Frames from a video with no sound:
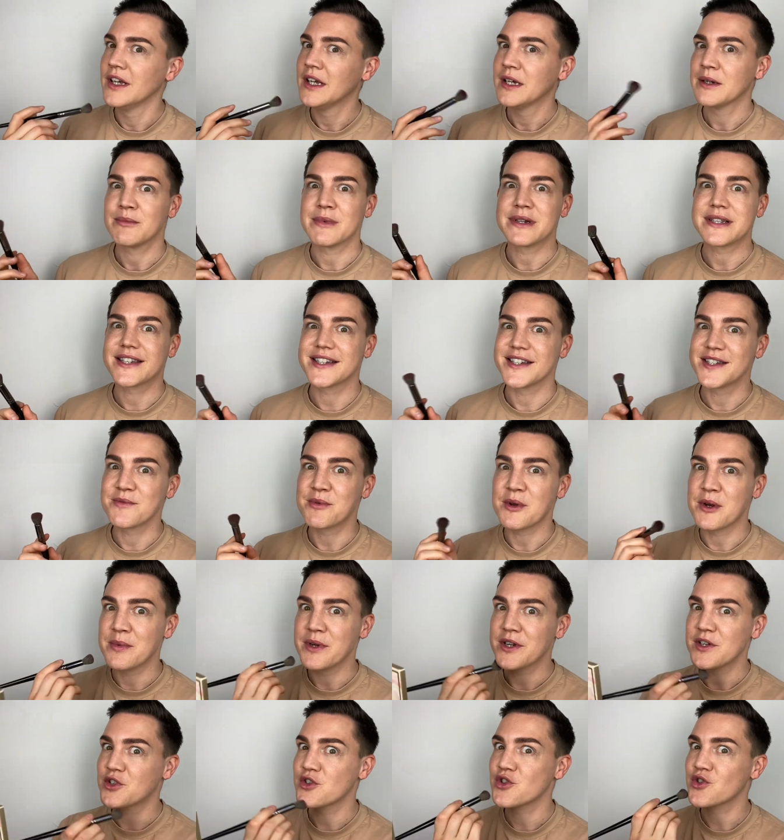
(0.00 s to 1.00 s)
my skin's been a
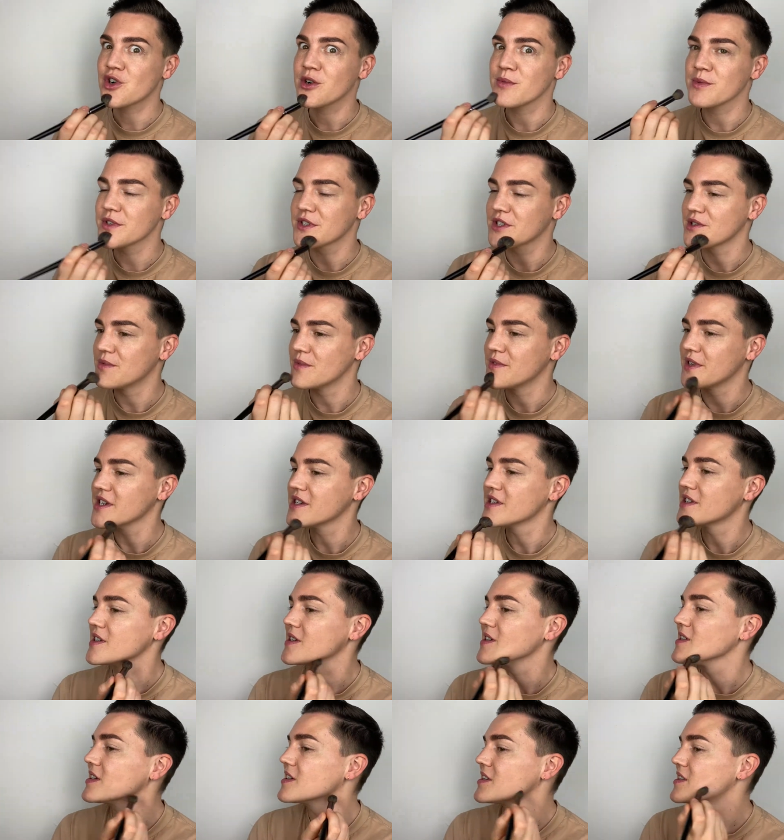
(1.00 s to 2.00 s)
bit troublesome
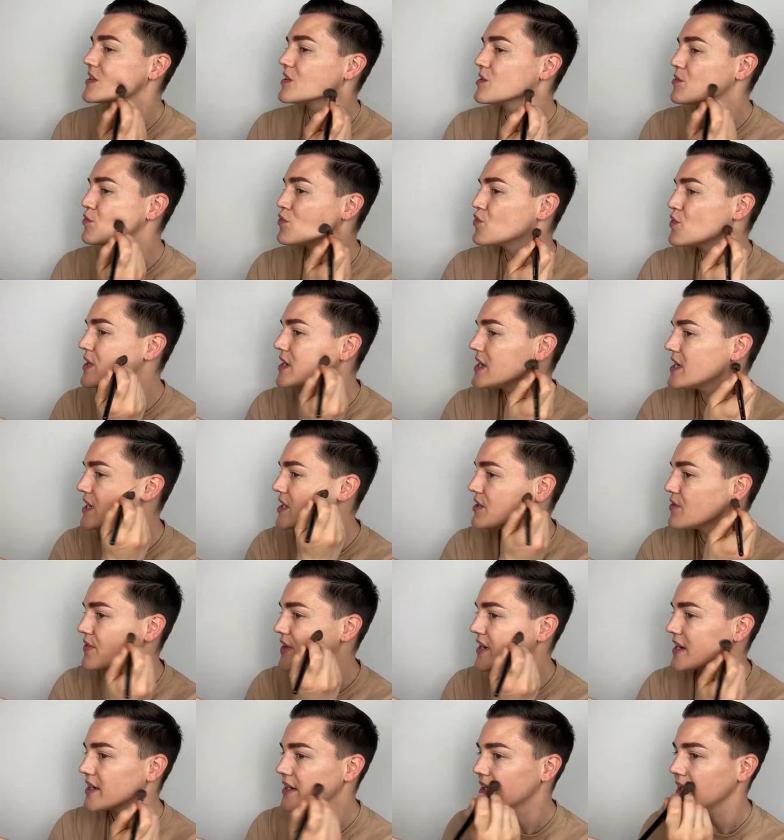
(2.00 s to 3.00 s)
recently, so I'm really,
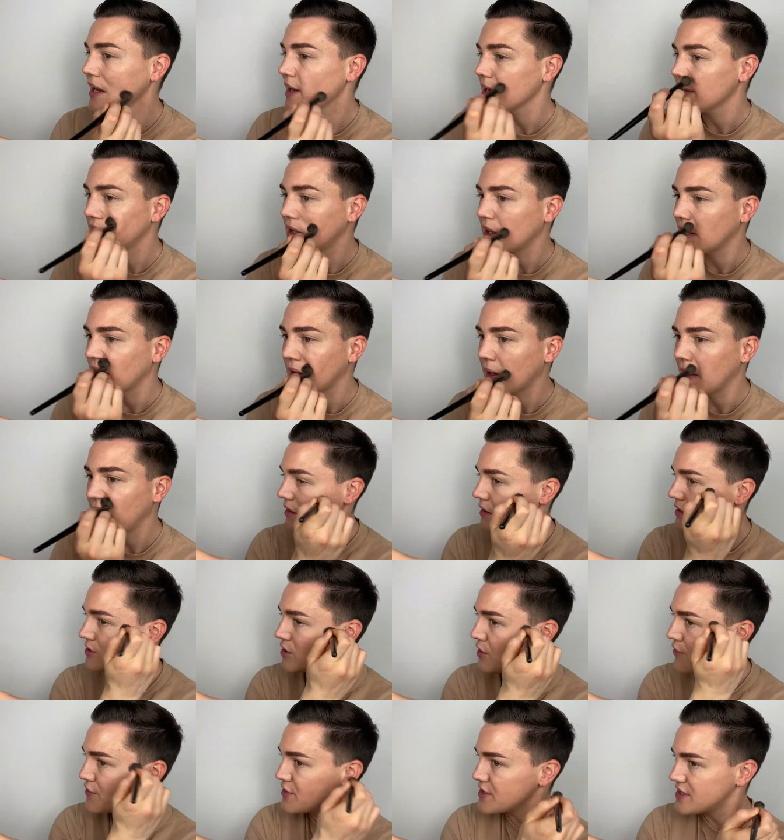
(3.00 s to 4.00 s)
really liking it. It's
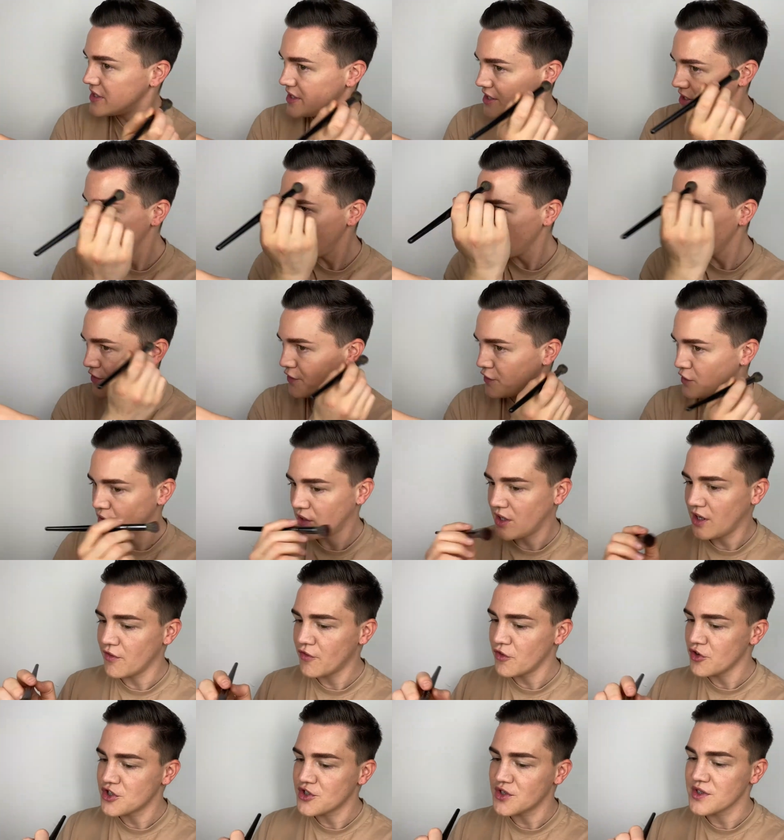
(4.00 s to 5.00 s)
obviously not a full
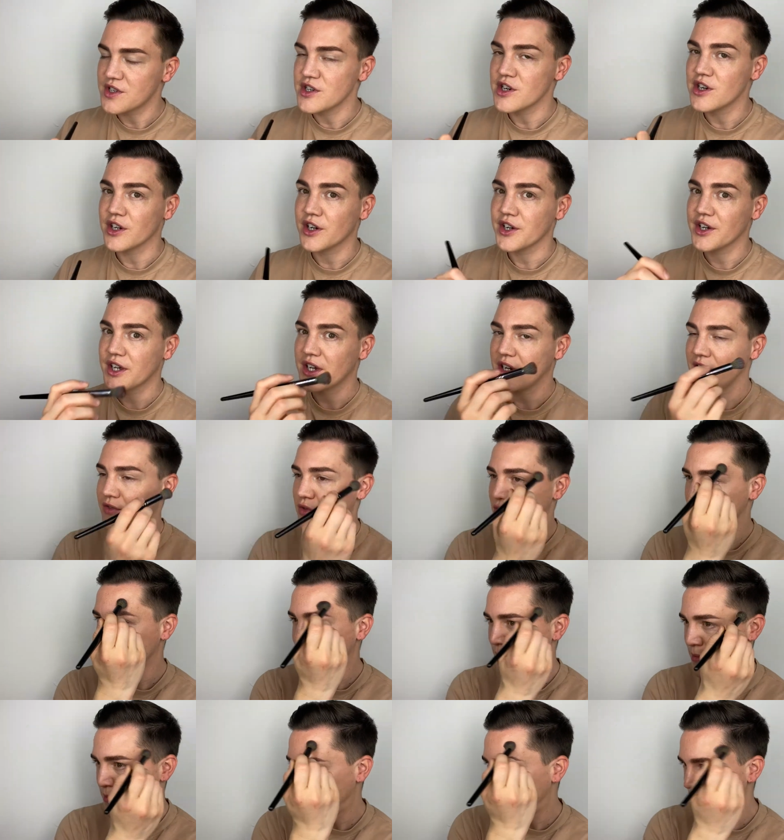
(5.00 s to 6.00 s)
coverage, so it's not going to cover all
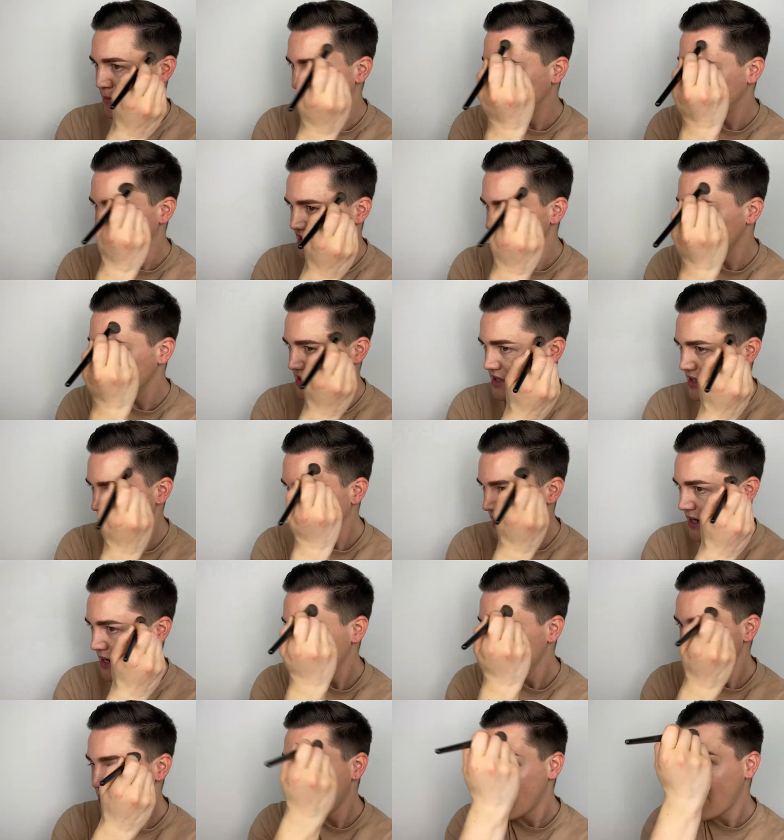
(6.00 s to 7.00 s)
my blemishes,
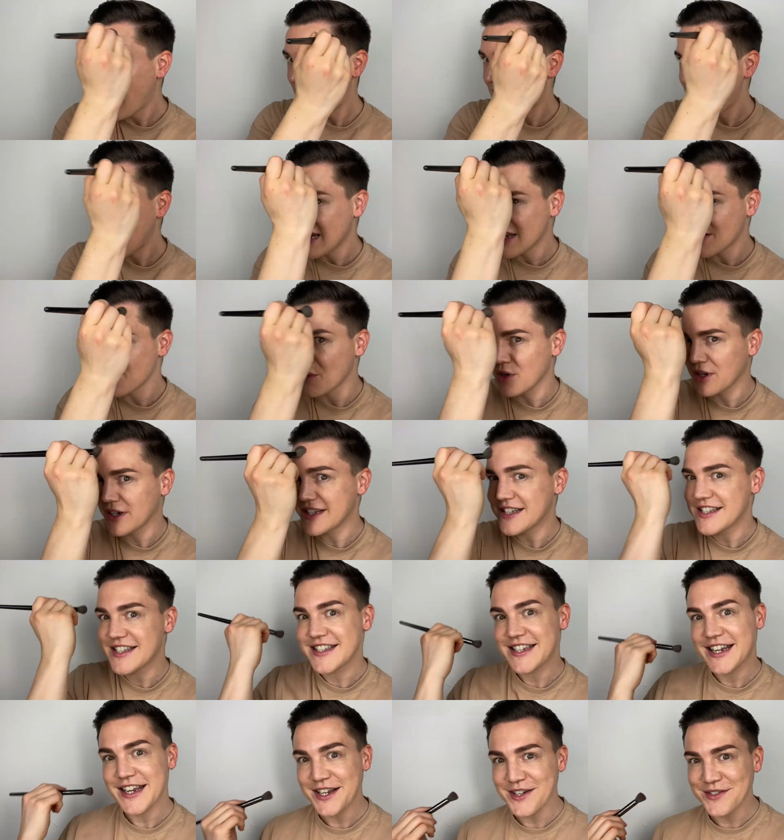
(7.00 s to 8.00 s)
but that is what
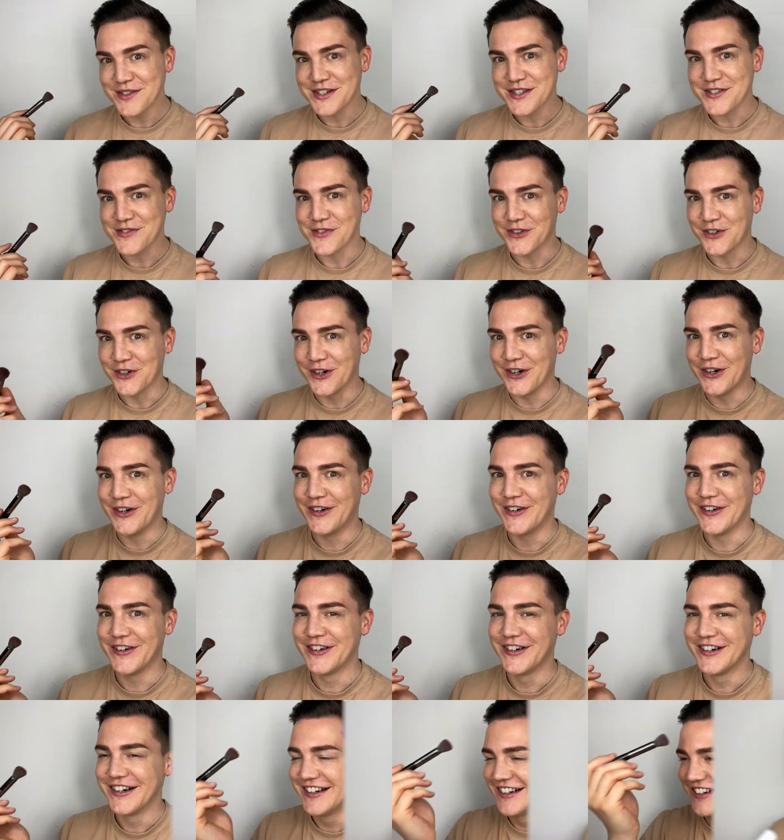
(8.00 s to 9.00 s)
concealer is
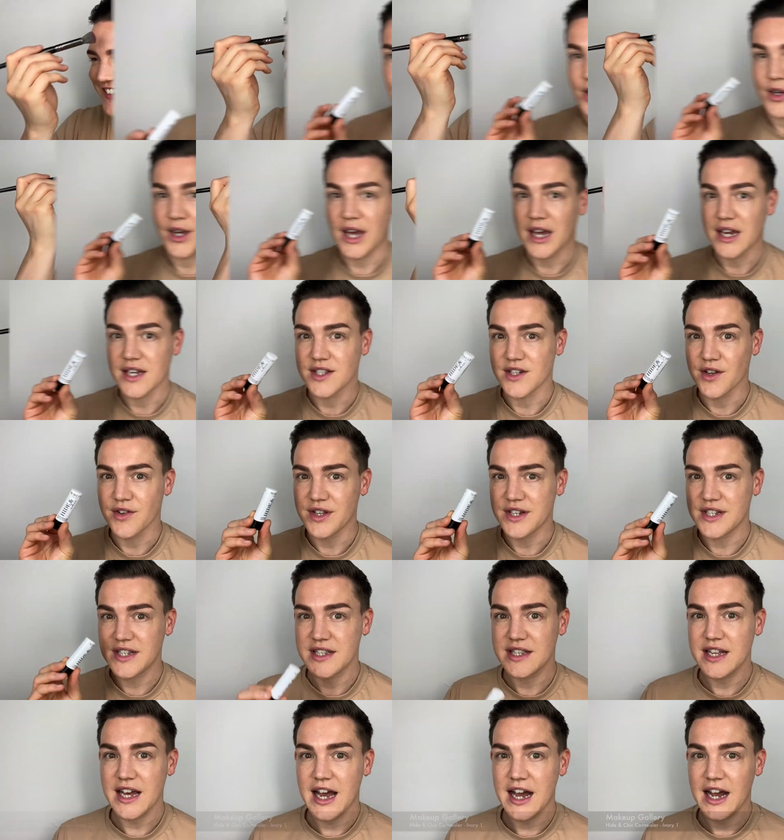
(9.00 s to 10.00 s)
for. Okay, so this
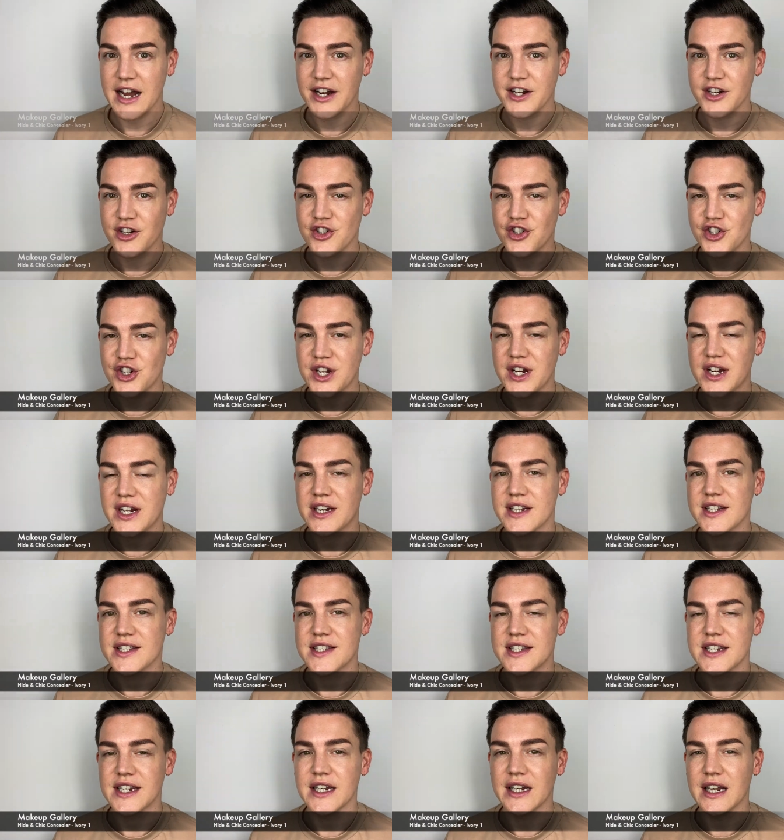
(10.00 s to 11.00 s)
is the Hide and Sheet
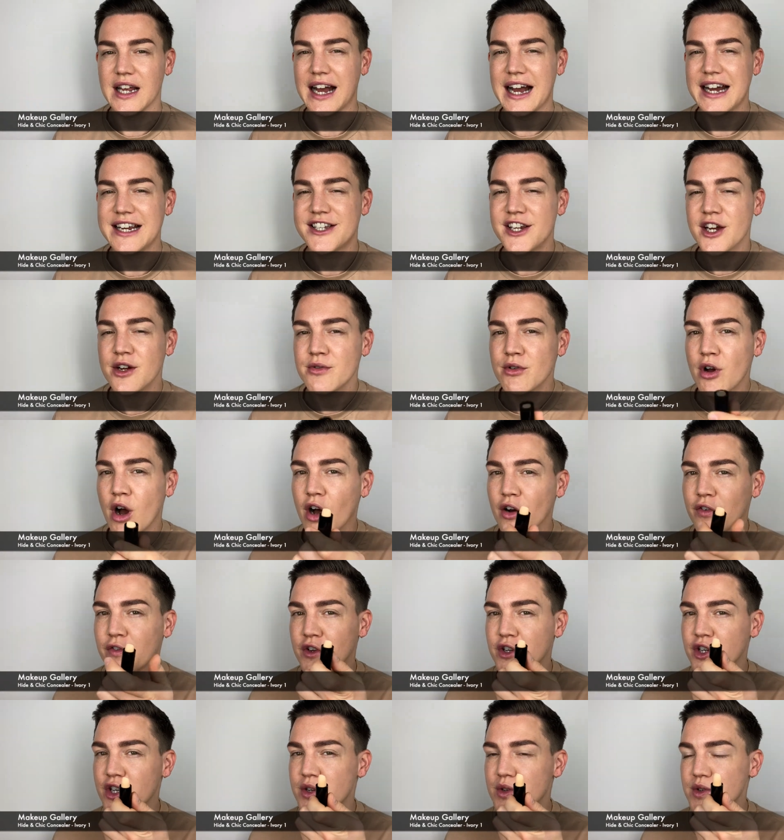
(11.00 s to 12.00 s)
Concealer. I don't
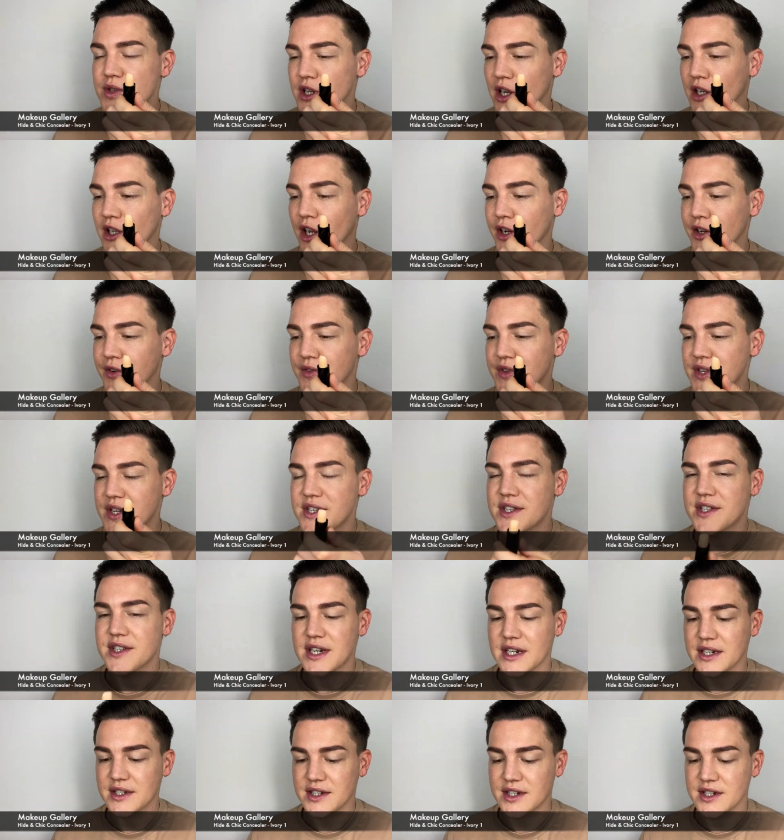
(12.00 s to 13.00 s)
often use a lot of these
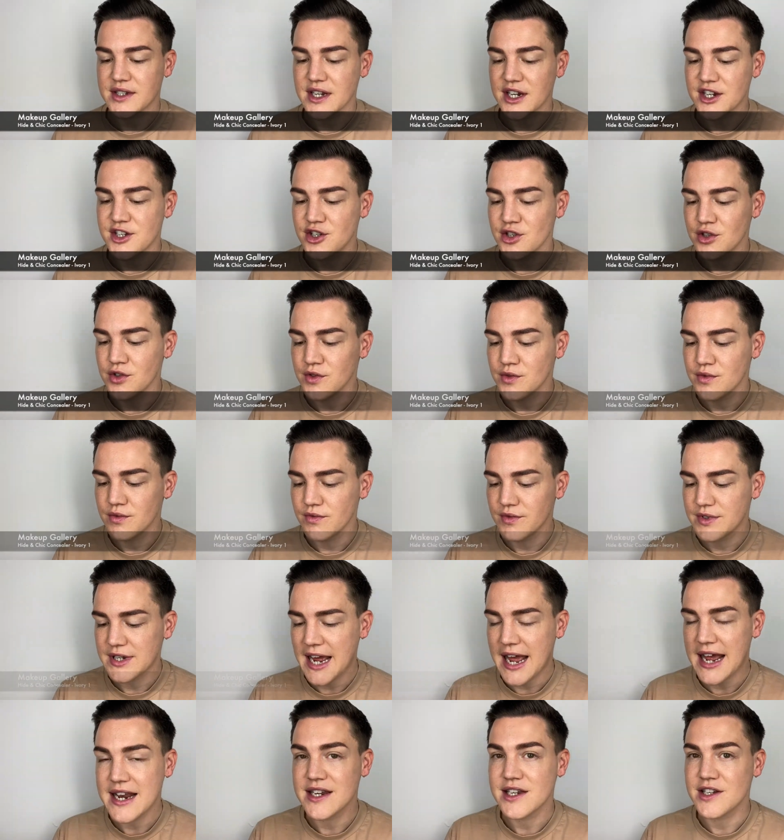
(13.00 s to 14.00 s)
sticks because I do
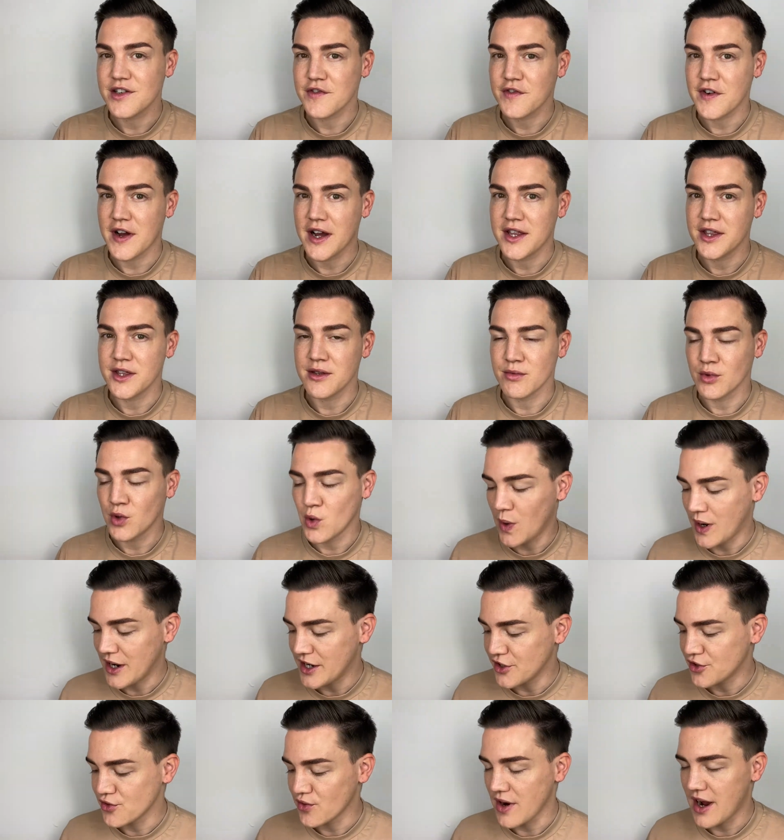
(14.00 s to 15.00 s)
tend to find them
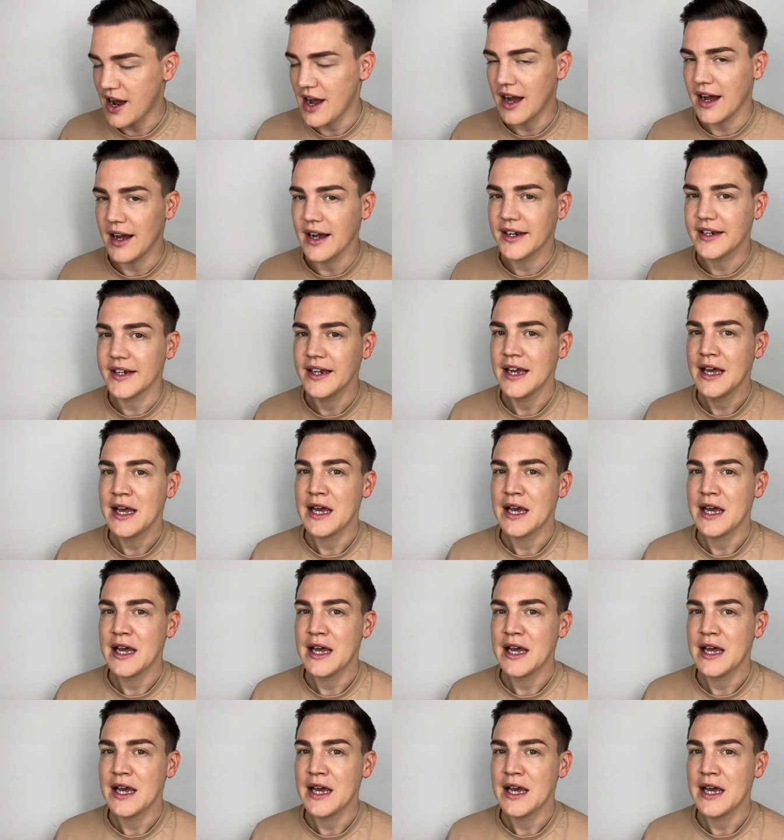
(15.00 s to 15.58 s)
quite dry,